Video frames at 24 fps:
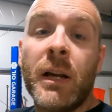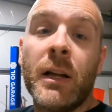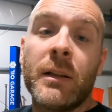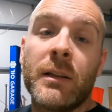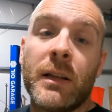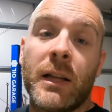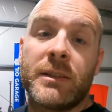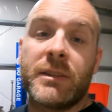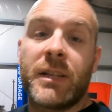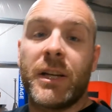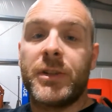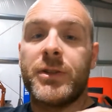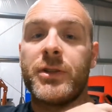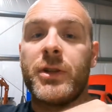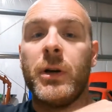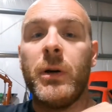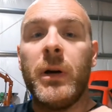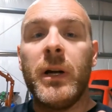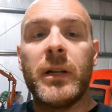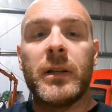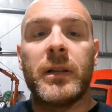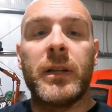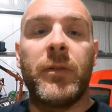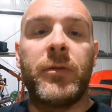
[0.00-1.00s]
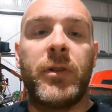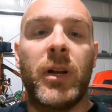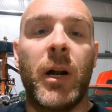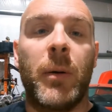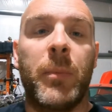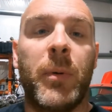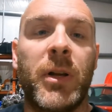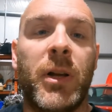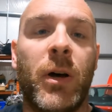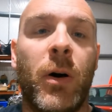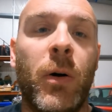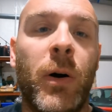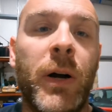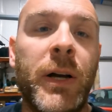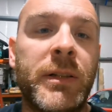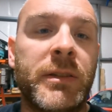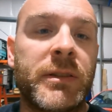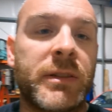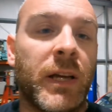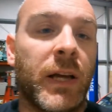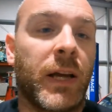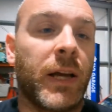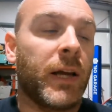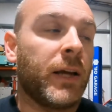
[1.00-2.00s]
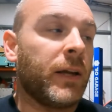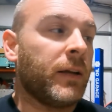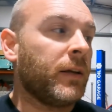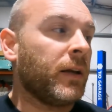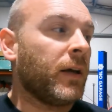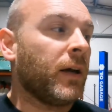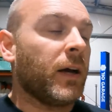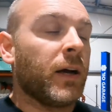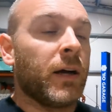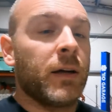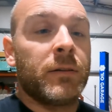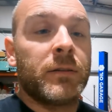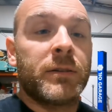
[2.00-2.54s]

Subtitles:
let's get to it, lift it up on the hoist, and